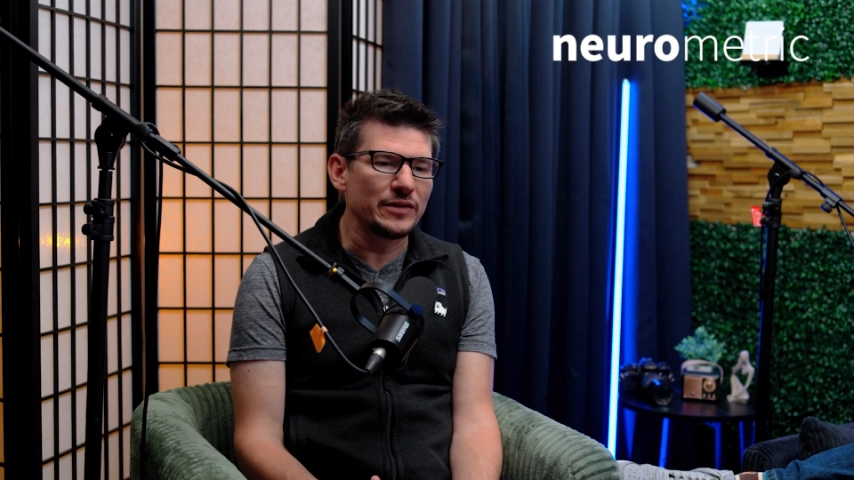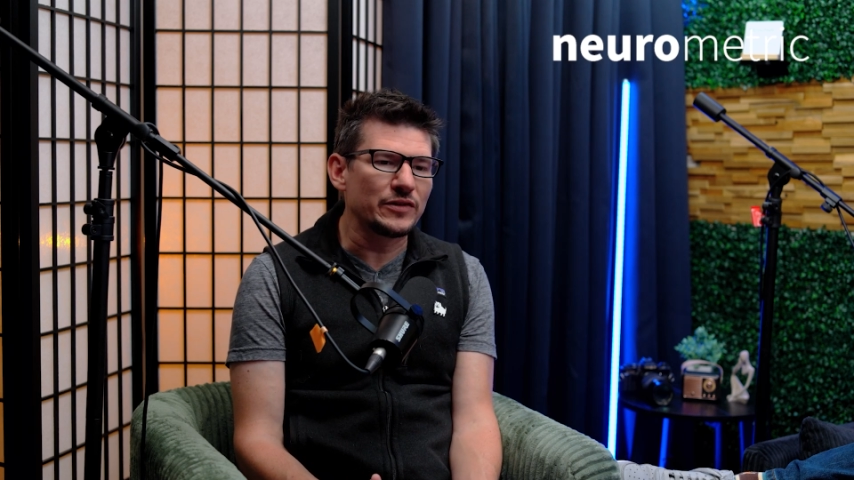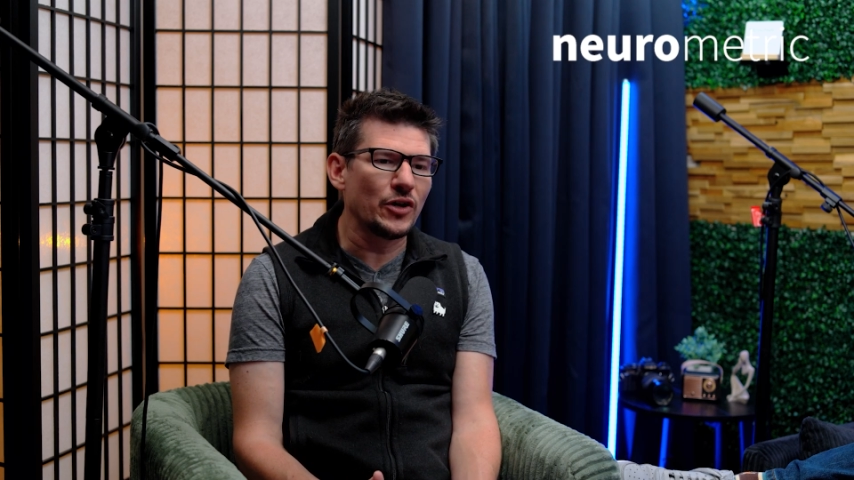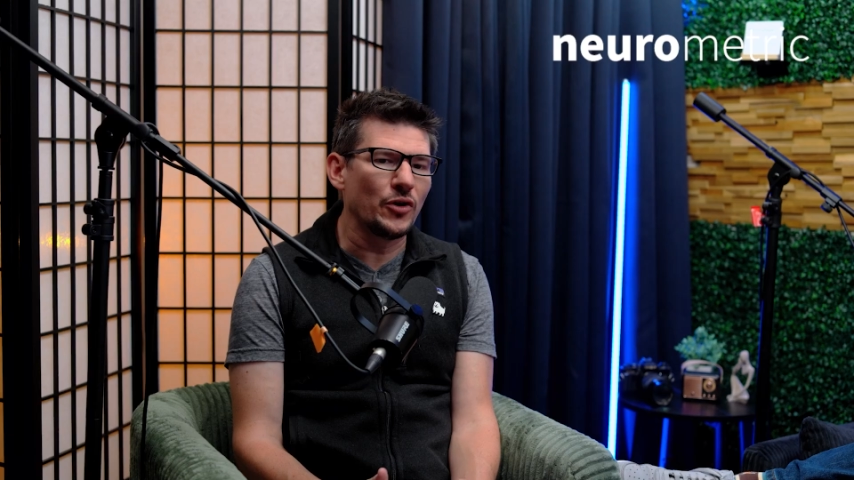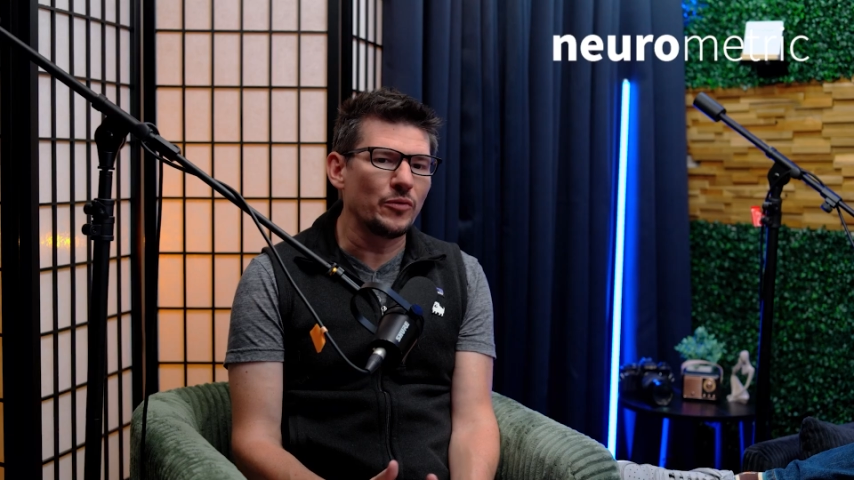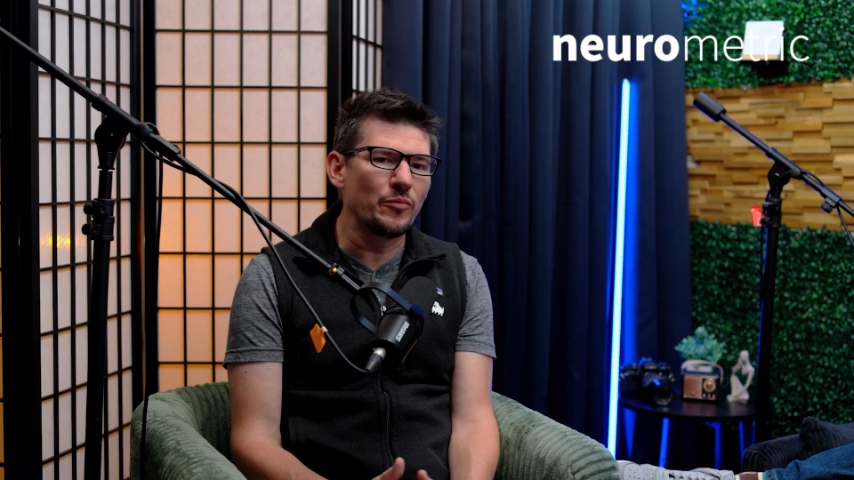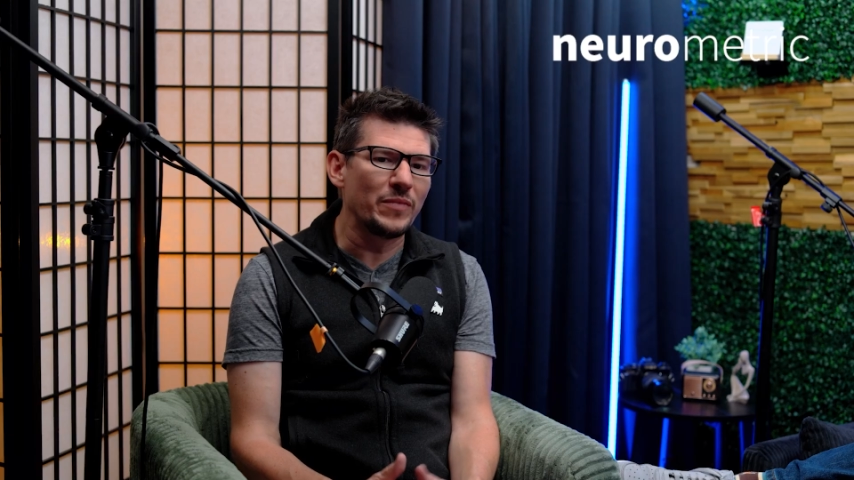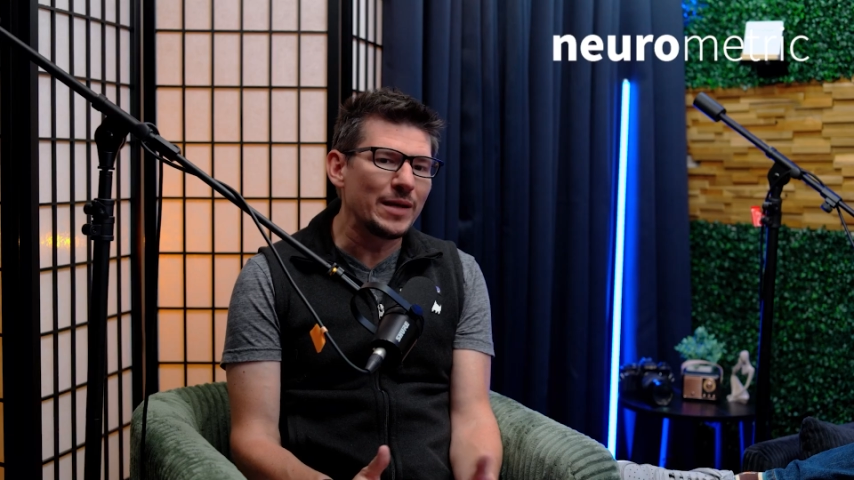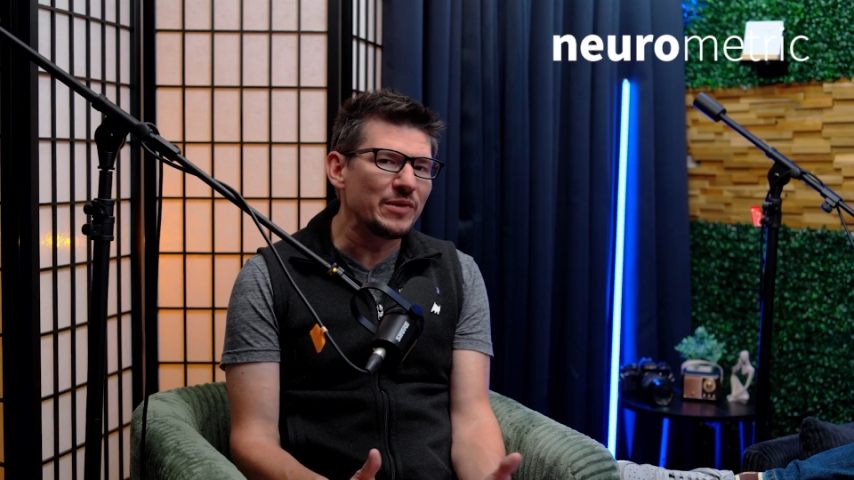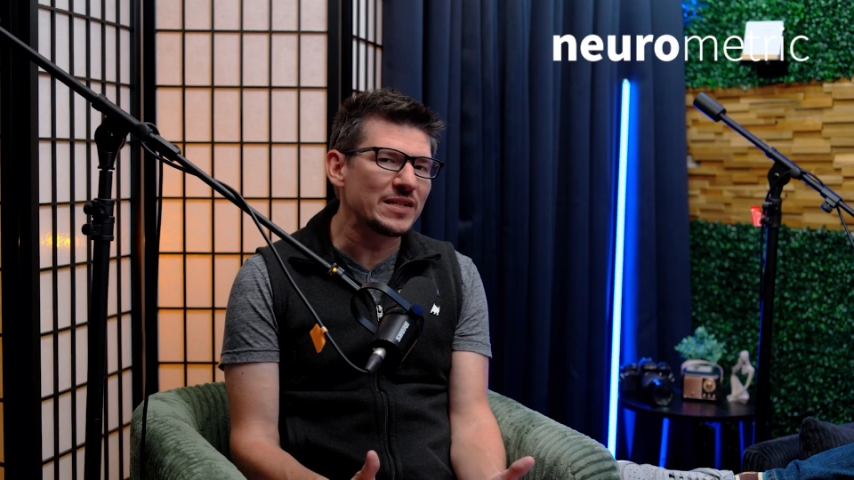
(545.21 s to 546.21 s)
And so
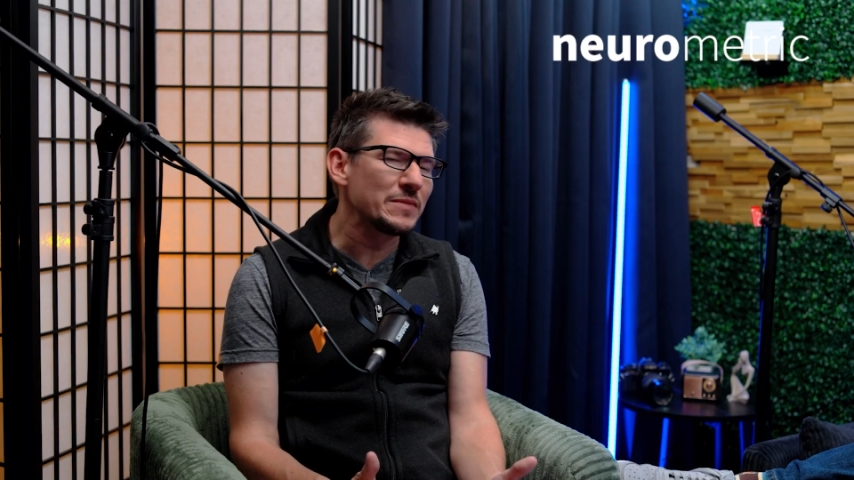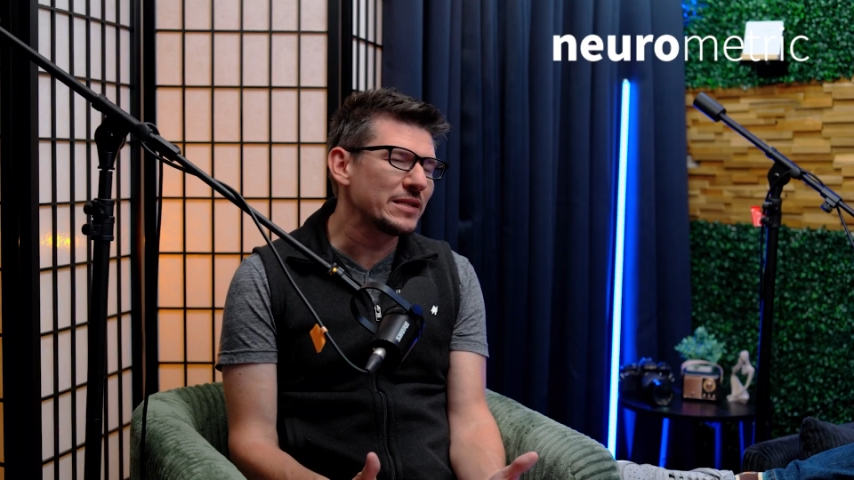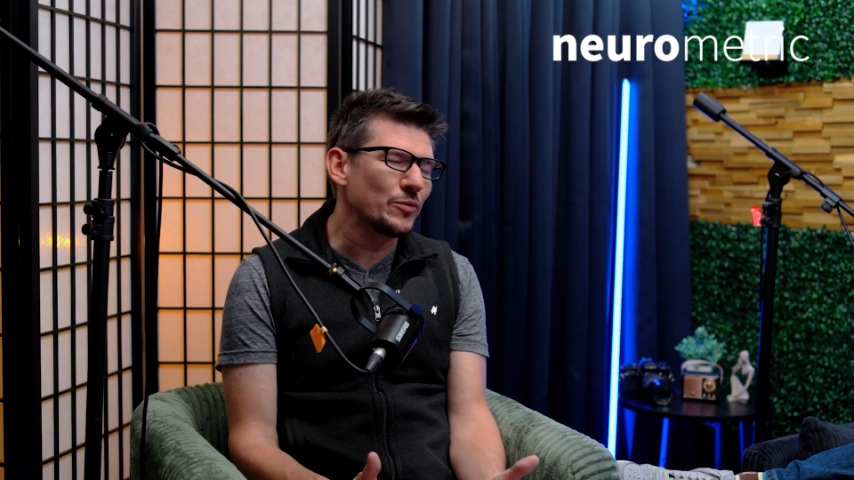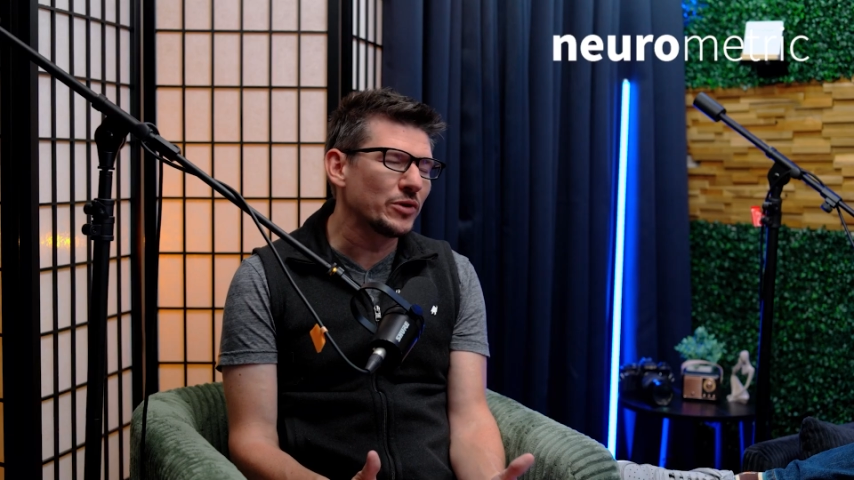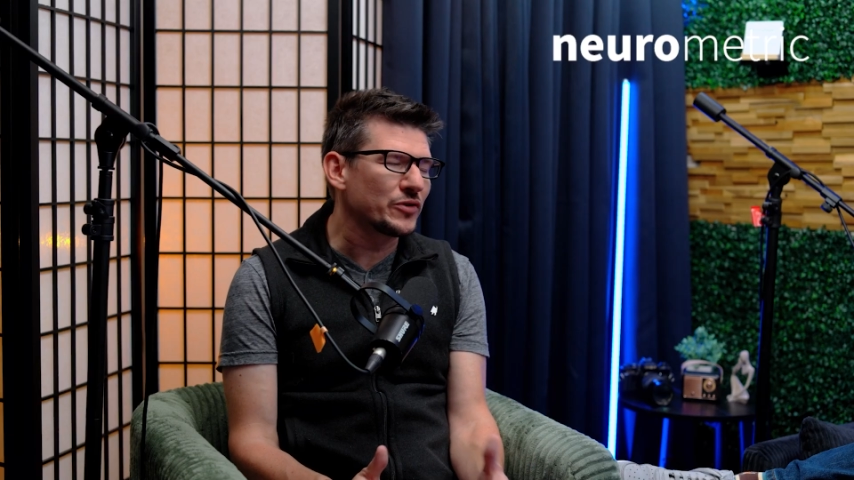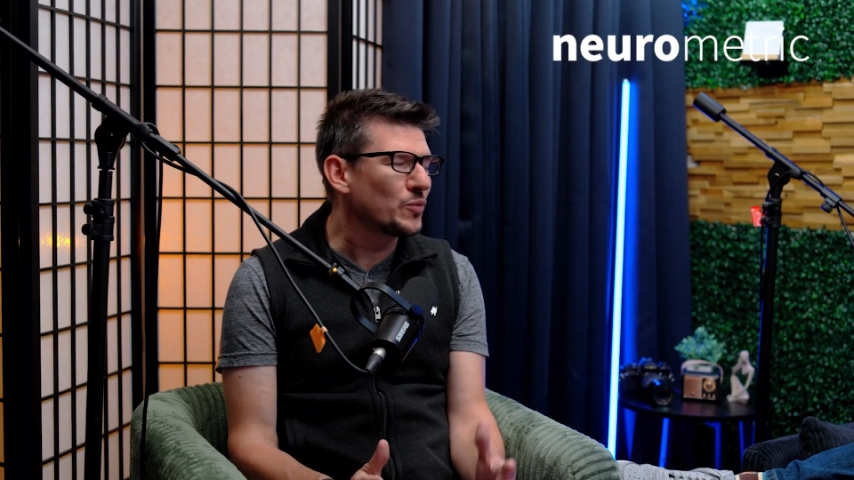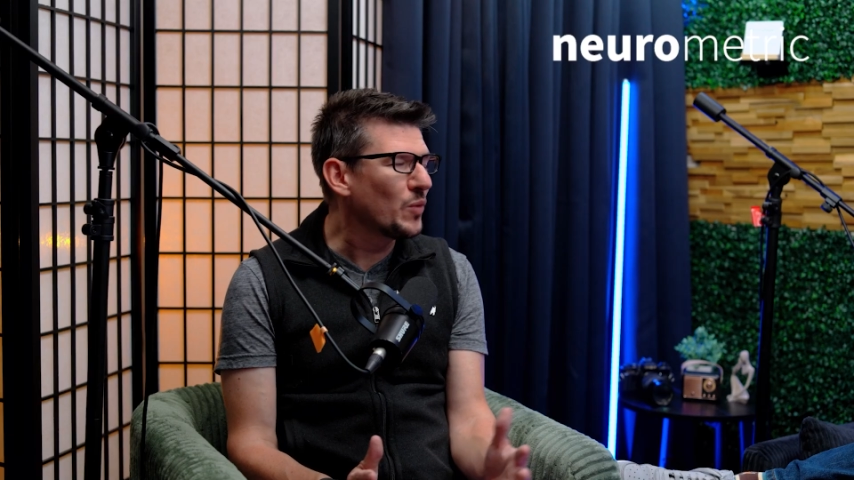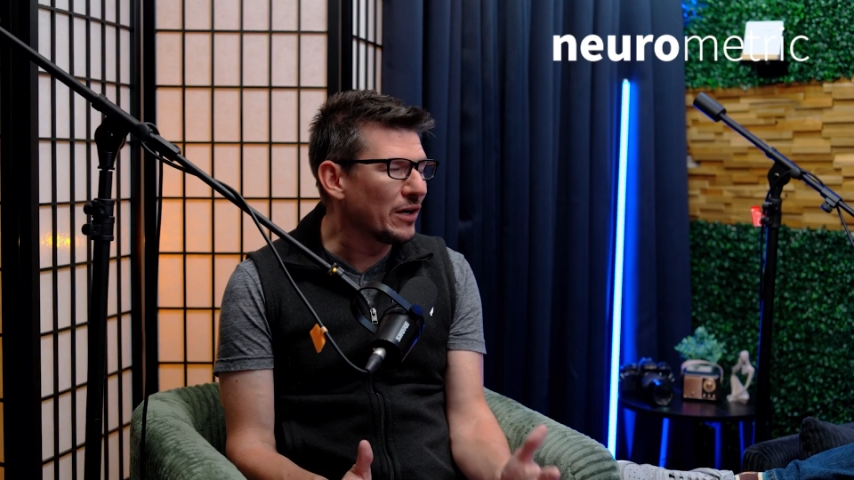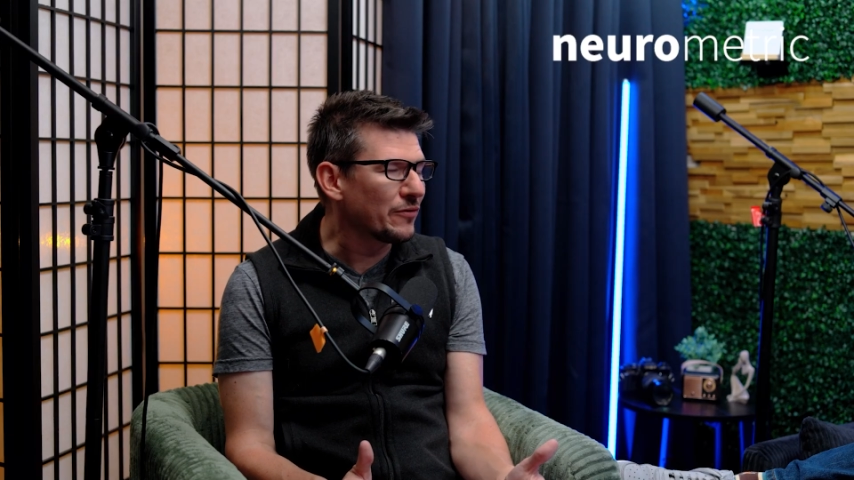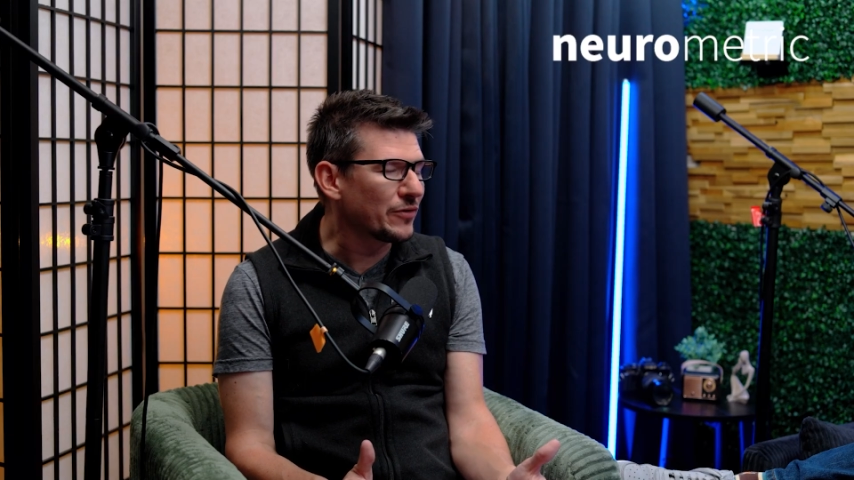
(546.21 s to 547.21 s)
maybe something that works
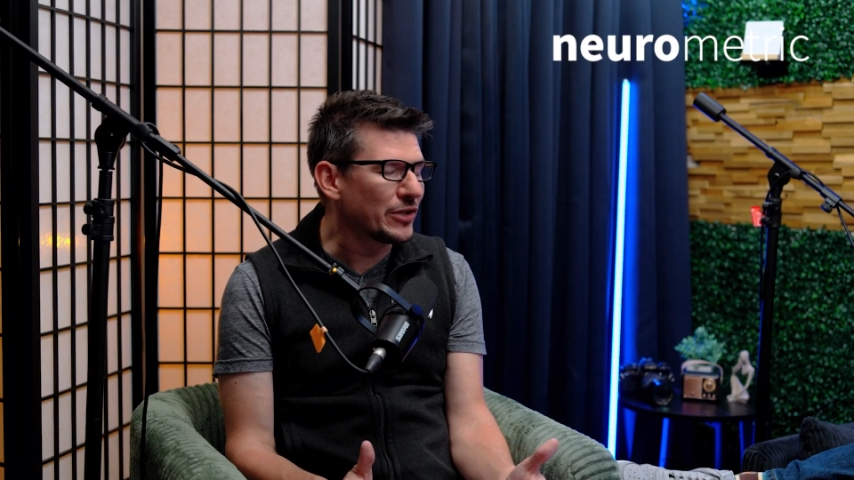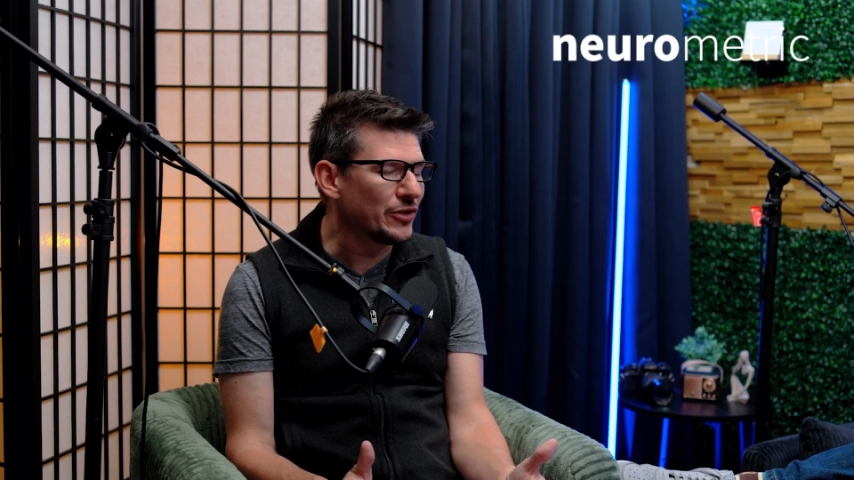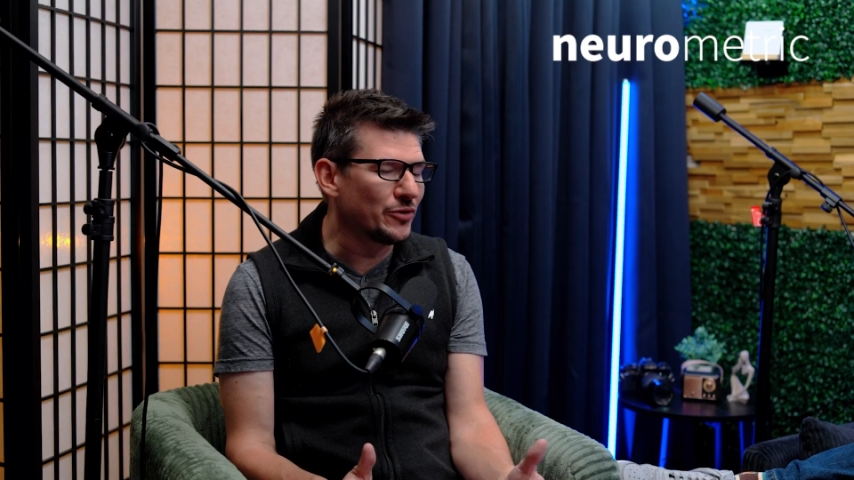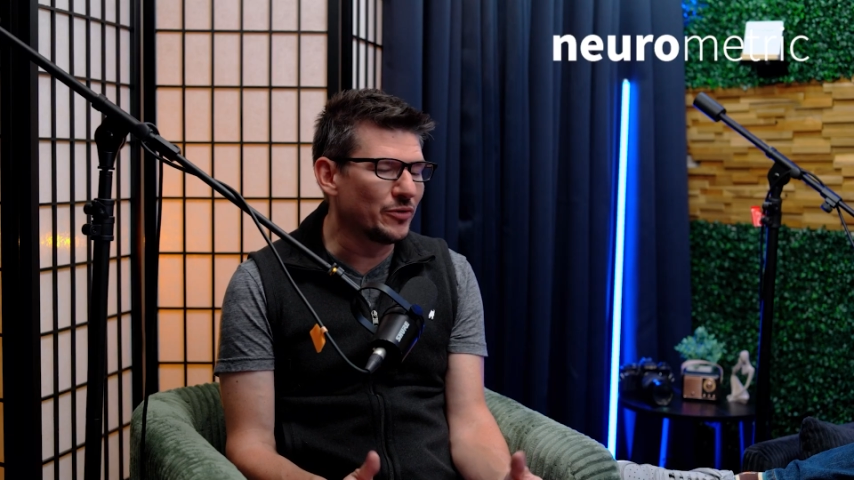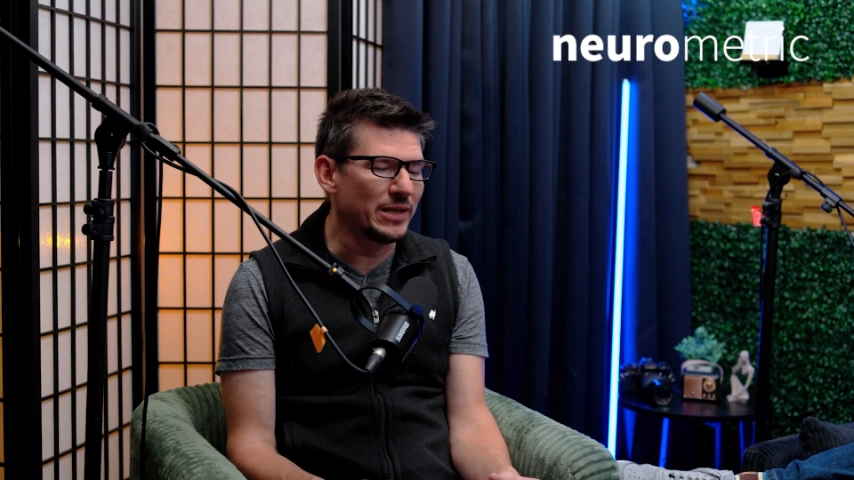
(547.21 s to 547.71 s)
well for you